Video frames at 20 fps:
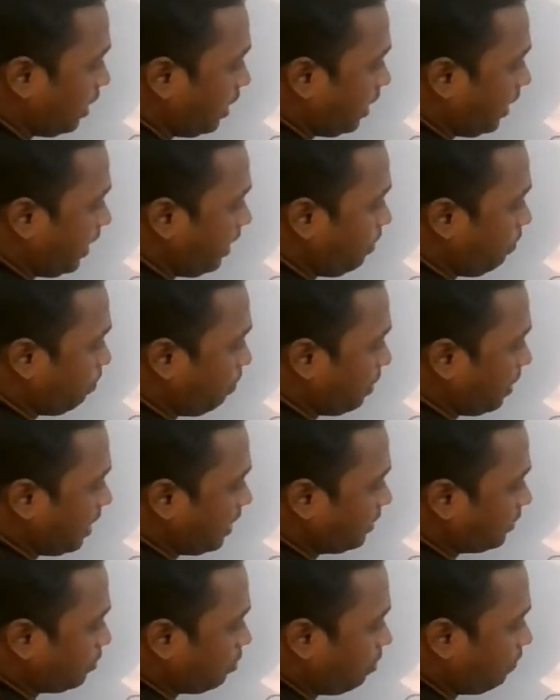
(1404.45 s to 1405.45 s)
in
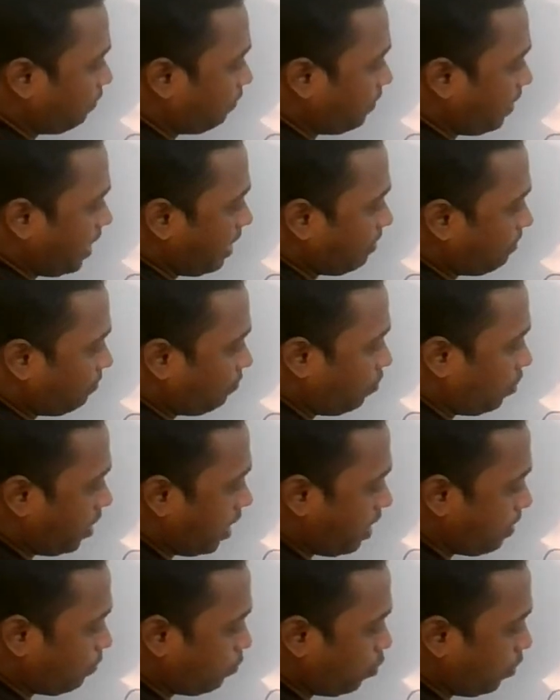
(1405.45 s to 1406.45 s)
place of m, what
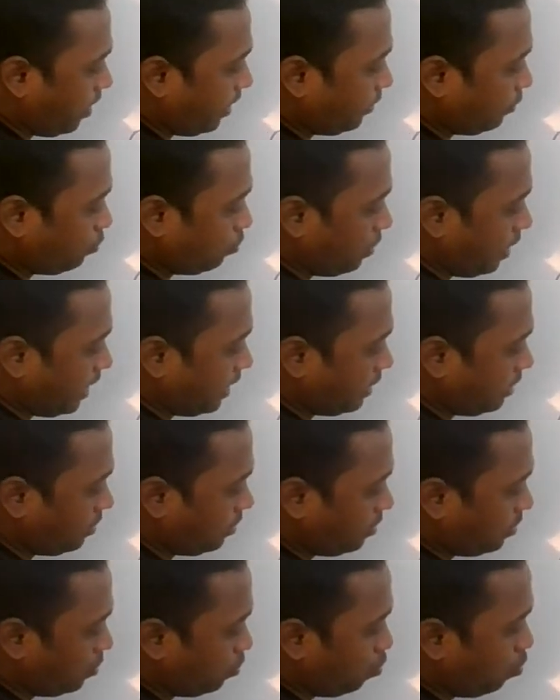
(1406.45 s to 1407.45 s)
I am going to
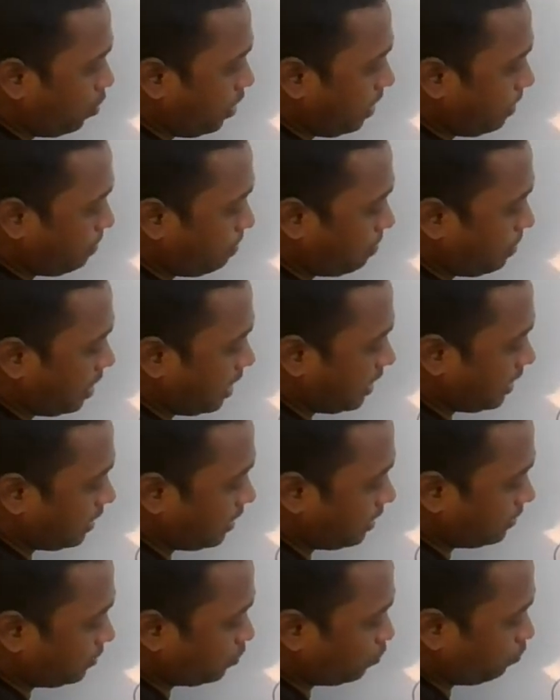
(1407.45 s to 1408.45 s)
write, 2m
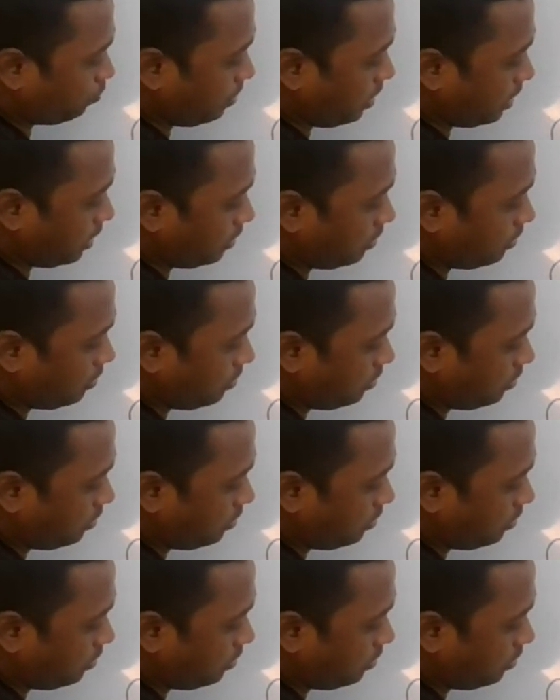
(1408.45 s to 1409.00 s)
minus 1.